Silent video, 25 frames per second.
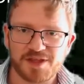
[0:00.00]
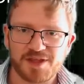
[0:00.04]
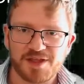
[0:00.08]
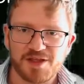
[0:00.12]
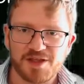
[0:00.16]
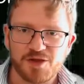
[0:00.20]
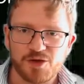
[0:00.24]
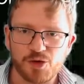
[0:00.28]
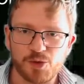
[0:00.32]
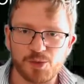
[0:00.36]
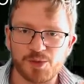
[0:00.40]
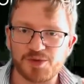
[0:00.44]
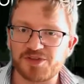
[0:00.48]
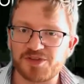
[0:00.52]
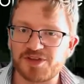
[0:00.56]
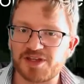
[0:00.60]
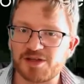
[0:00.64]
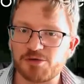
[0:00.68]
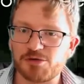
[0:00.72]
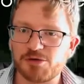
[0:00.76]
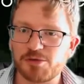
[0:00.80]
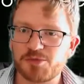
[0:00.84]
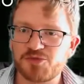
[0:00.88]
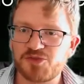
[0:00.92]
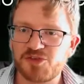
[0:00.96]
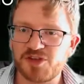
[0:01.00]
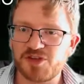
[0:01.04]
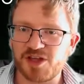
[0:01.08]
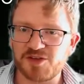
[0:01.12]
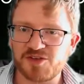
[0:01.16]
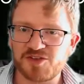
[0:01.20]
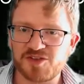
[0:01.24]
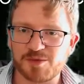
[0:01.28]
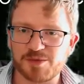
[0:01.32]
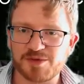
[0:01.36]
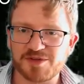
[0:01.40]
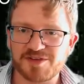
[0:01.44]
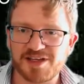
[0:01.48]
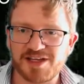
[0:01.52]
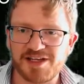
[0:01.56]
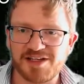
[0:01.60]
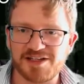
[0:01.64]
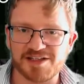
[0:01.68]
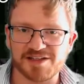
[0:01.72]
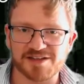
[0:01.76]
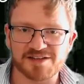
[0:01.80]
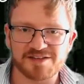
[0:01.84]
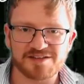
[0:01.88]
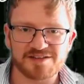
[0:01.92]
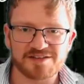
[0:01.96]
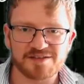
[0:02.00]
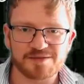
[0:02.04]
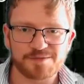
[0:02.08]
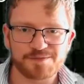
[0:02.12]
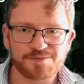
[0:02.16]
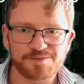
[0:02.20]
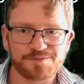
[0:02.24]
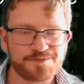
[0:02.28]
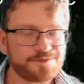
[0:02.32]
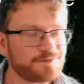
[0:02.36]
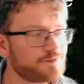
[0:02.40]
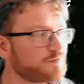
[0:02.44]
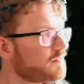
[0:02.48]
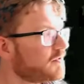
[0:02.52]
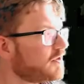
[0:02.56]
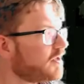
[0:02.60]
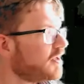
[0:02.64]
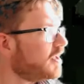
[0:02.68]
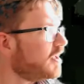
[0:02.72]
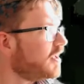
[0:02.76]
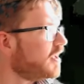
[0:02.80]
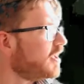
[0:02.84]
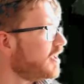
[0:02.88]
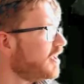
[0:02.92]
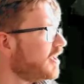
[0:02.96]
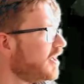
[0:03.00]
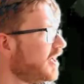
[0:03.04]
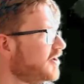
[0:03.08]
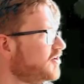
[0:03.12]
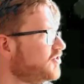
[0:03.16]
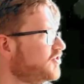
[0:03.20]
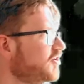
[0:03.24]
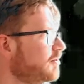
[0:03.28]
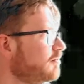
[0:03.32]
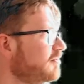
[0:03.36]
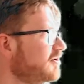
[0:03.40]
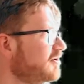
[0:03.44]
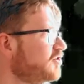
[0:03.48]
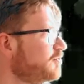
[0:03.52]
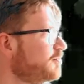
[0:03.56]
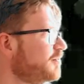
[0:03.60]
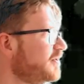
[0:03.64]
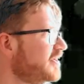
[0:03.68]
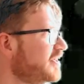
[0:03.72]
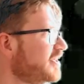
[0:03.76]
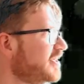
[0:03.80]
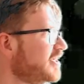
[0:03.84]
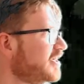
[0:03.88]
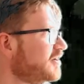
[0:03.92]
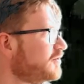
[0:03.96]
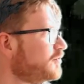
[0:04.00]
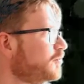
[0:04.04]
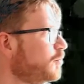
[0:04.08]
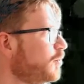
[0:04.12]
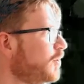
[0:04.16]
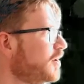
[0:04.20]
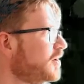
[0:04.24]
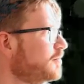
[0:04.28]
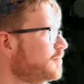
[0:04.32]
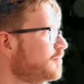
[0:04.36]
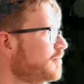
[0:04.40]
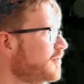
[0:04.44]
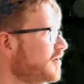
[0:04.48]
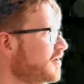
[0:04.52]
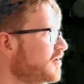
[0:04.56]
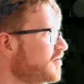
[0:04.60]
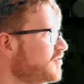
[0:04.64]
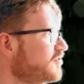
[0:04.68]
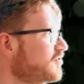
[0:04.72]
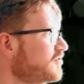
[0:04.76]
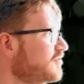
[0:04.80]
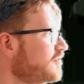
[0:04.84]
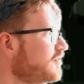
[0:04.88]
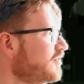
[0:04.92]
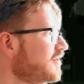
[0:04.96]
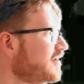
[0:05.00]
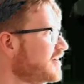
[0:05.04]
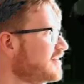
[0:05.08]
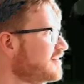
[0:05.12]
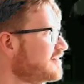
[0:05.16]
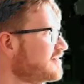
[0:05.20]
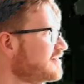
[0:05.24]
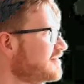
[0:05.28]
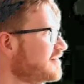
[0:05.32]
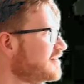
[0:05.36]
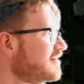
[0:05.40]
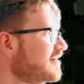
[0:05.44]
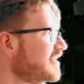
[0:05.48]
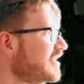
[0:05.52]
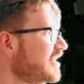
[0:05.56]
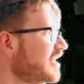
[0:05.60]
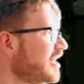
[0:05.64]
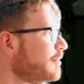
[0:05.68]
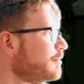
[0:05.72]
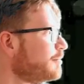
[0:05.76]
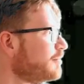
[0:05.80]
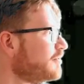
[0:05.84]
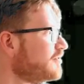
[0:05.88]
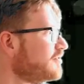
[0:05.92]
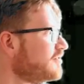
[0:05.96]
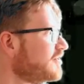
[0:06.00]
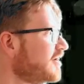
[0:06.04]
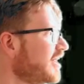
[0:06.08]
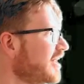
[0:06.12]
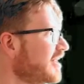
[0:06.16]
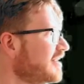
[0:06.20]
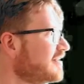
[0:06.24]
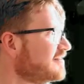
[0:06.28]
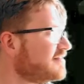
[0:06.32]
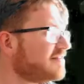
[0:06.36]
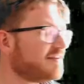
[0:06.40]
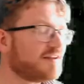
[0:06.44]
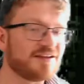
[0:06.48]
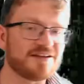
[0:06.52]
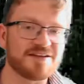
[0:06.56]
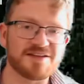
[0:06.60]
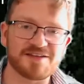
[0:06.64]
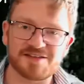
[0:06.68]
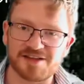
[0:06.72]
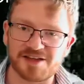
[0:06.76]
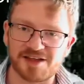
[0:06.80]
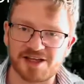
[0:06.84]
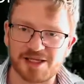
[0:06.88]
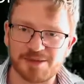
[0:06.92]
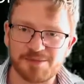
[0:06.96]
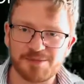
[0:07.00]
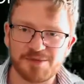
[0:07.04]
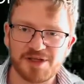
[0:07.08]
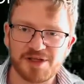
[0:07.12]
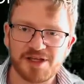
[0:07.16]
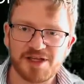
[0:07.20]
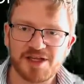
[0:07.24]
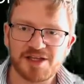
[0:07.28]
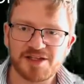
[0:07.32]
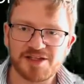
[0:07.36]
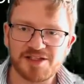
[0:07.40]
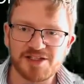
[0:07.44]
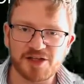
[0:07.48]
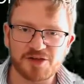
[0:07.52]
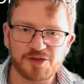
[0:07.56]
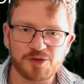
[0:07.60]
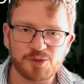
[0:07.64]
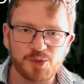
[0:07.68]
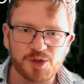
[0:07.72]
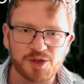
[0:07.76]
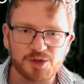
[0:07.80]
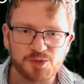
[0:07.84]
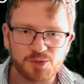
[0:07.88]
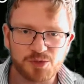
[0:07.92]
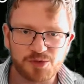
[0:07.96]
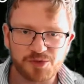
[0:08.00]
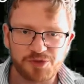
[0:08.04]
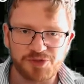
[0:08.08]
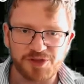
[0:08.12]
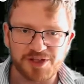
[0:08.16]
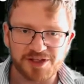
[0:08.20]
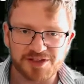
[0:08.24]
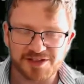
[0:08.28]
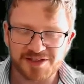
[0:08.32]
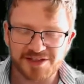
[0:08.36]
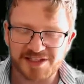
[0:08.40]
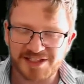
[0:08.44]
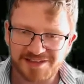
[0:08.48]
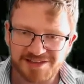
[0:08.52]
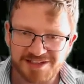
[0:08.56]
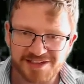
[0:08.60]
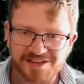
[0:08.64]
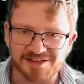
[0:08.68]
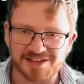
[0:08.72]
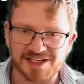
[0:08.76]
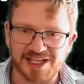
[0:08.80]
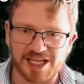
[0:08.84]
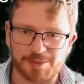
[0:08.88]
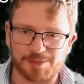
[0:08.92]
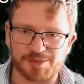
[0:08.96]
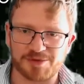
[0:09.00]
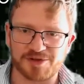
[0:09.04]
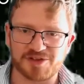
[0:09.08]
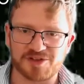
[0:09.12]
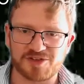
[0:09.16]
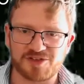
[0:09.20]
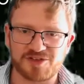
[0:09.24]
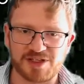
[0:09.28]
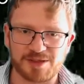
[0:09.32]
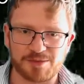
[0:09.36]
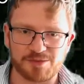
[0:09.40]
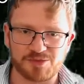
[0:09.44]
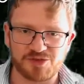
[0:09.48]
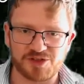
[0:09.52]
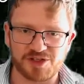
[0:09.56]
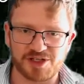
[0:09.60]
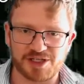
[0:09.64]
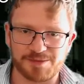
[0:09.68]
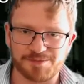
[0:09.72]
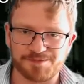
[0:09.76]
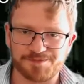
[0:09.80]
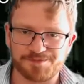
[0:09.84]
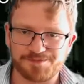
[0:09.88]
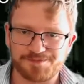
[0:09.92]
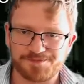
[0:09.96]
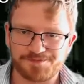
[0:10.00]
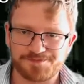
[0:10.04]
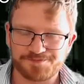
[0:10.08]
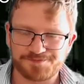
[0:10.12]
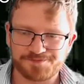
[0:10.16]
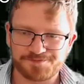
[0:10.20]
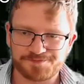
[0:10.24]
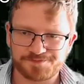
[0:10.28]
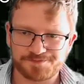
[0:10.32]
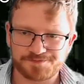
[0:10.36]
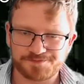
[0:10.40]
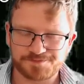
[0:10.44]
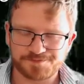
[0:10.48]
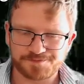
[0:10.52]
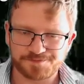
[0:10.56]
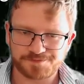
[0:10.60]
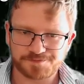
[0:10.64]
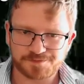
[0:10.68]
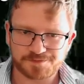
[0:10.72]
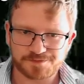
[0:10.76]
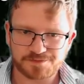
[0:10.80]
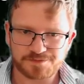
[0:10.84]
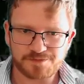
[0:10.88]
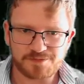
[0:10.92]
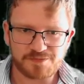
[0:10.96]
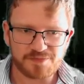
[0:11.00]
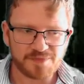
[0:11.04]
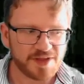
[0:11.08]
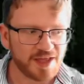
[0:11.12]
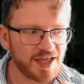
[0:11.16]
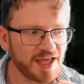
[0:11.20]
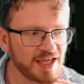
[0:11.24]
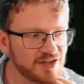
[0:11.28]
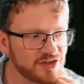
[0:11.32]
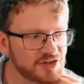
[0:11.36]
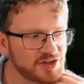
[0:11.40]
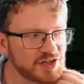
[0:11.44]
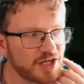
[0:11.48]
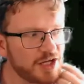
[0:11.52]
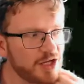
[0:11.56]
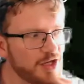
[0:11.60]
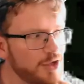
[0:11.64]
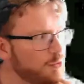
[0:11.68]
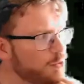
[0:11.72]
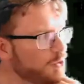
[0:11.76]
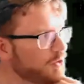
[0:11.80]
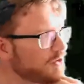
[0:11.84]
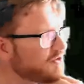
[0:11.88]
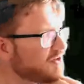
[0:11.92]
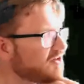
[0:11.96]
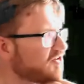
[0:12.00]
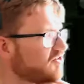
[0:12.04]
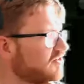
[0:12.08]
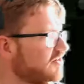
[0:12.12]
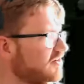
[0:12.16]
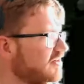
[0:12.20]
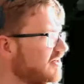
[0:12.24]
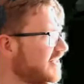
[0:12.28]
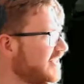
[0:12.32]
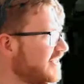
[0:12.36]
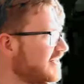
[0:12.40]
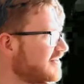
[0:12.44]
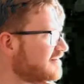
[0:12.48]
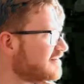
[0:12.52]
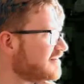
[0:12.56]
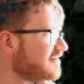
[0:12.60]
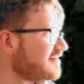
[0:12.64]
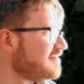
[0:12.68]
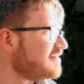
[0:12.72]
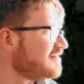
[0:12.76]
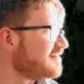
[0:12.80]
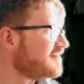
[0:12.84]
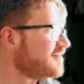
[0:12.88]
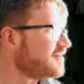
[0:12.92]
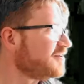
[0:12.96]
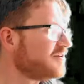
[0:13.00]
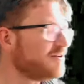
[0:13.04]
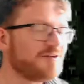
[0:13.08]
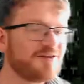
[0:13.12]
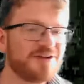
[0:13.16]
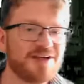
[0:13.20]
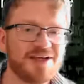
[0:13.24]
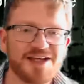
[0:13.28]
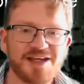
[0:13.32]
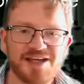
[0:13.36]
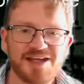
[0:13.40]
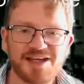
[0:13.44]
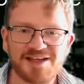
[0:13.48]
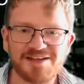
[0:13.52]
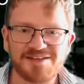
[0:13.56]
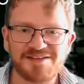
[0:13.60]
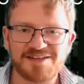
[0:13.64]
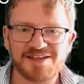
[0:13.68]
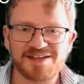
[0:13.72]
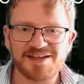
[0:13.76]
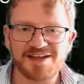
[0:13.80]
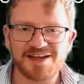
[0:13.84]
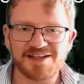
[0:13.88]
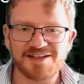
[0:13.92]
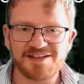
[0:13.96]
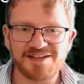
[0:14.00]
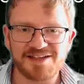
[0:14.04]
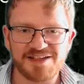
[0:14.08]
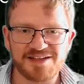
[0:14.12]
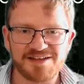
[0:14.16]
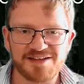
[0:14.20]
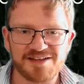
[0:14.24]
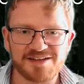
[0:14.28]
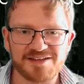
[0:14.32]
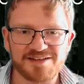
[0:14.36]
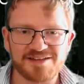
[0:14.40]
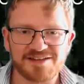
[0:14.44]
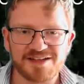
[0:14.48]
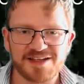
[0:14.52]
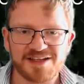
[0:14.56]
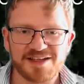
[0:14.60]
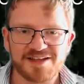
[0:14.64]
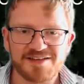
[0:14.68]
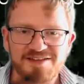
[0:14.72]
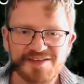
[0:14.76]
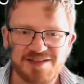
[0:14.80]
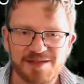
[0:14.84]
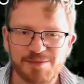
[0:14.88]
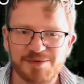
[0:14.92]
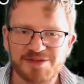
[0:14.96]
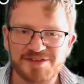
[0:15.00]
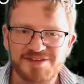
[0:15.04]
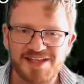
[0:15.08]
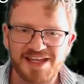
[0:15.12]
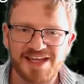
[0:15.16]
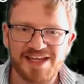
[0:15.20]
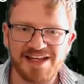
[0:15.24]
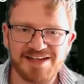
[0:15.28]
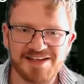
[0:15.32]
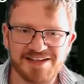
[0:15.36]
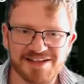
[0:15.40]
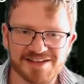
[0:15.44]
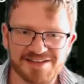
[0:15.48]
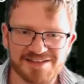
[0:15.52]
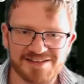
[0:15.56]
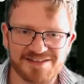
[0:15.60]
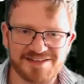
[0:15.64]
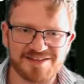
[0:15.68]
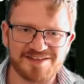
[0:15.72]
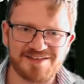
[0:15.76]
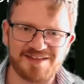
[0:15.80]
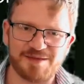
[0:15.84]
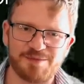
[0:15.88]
or whether they were as simultaneous. And generally speaking, if one person thinks that they happened at a certain time, the other one will think that they didn't happen at the same time. And what this leads us to is the idea that simultaneousness